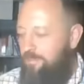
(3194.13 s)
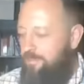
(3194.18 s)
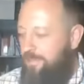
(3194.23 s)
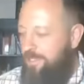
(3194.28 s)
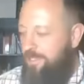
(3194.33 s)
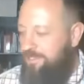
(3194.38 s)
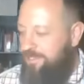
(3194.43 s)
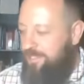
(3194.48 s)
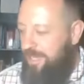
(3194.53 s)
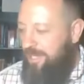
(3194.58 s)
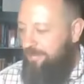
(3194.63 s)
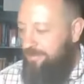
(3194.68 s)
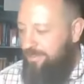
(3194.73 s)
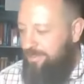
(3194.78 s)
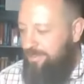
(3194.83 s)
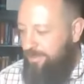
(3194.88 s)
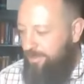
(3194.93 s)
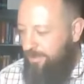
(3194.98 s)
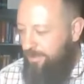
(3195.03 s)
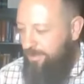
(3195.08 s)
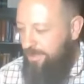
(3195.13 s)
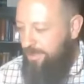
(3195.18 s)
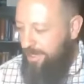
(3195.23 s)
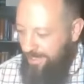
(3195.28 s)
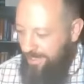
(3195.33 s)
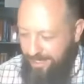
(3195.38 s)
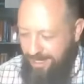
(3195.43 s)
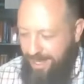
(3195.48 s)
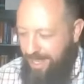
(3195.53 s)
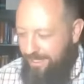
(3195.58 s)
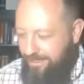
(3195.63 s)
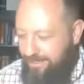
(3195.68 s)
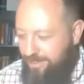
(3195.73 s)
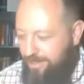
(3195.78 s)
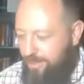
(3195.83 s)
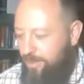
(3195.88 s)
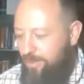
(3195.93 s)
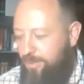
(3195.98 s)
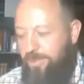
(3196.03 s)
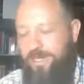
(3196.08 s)
but John was told not
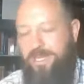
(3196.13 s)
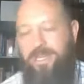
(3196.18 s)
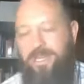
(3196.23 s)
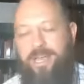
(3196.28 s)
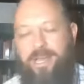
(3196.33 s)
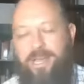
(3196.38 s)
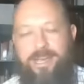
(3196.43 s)
to.